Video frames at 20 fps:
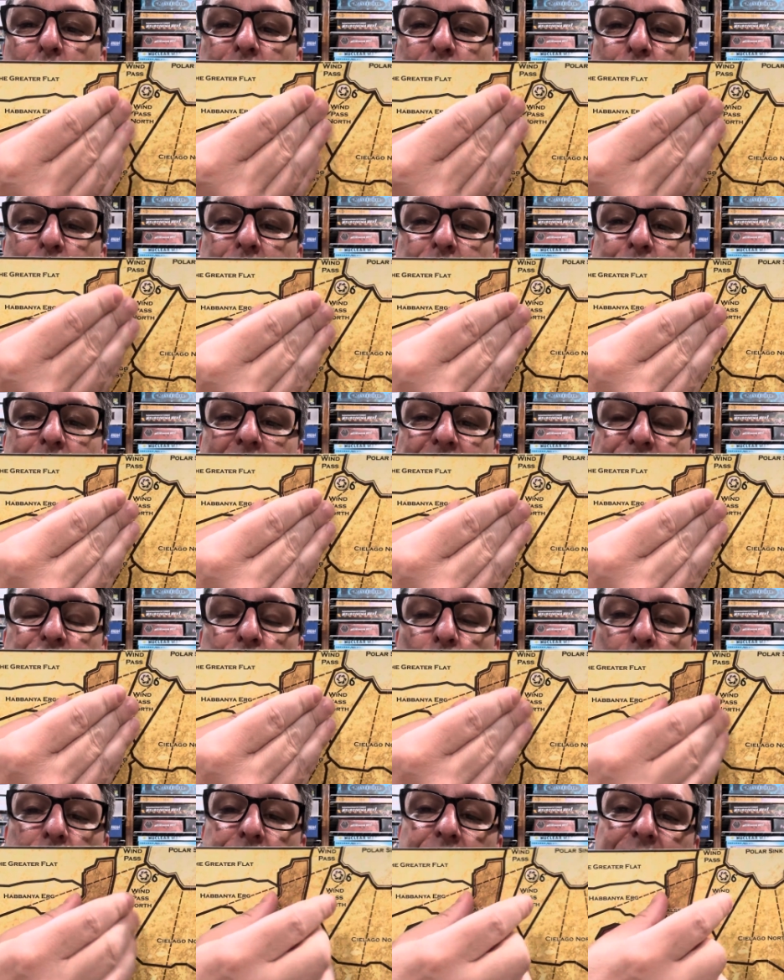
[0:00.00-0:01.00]
in Wind Pass
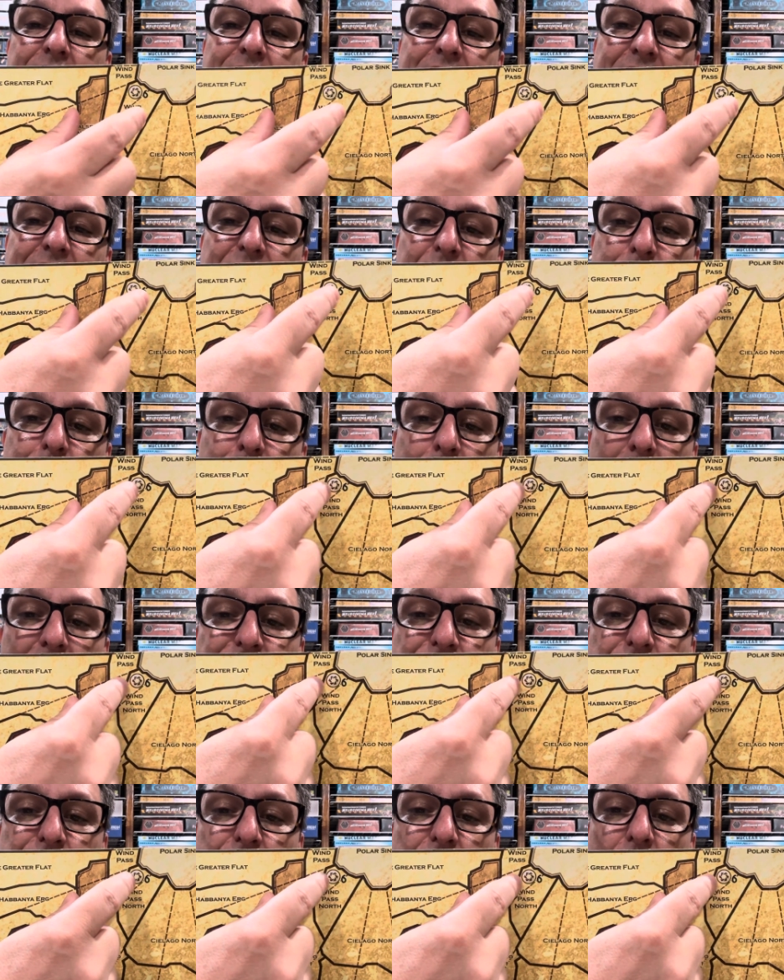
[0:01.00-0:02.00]
North, it
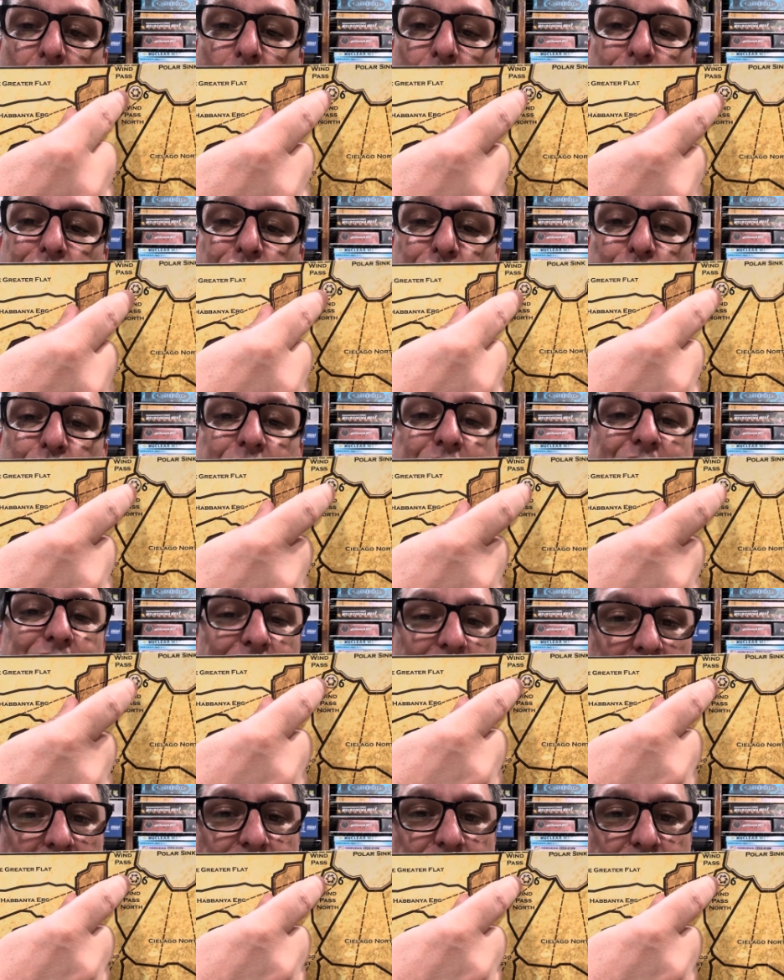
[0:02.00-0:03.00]
must go to the
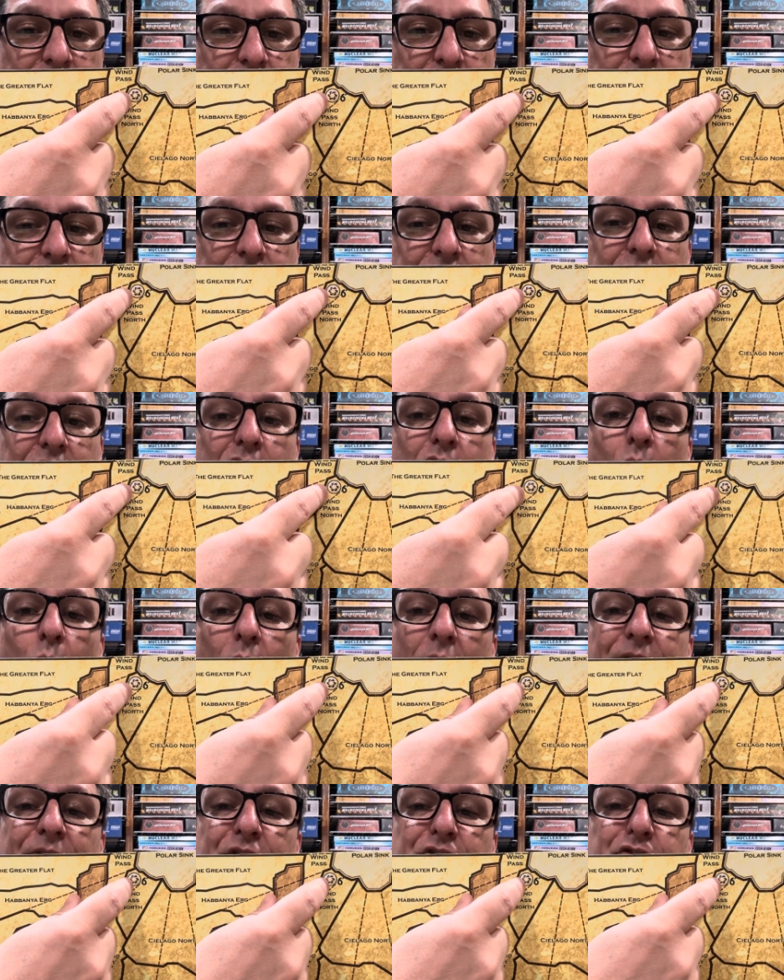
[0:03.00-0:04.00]
sector
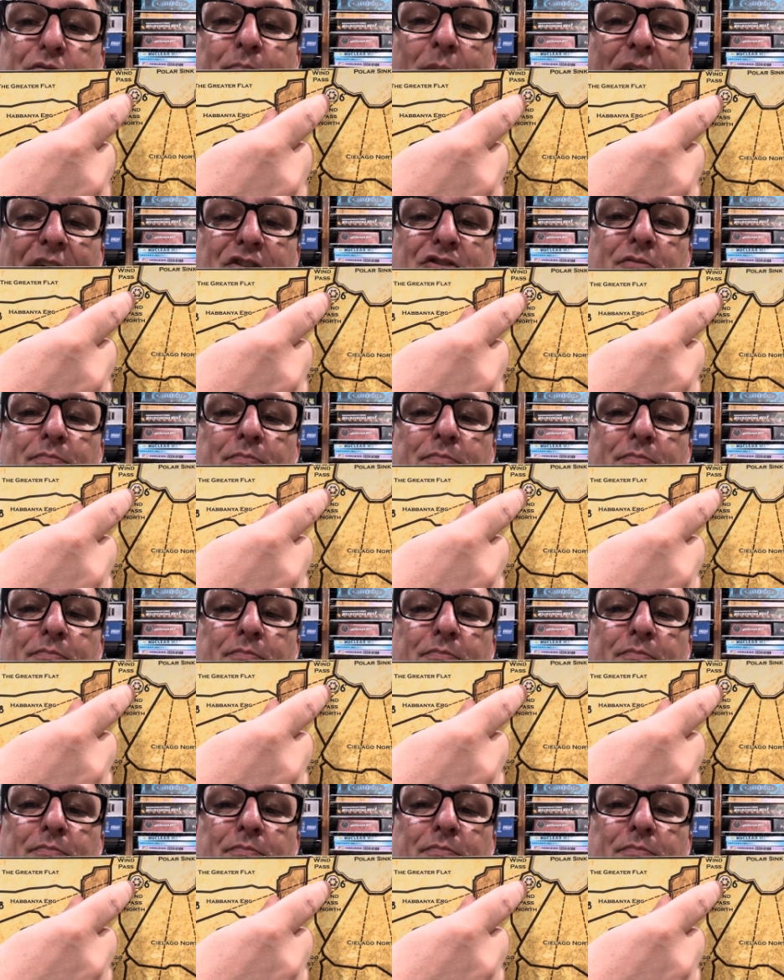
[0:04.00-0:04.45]
with the spice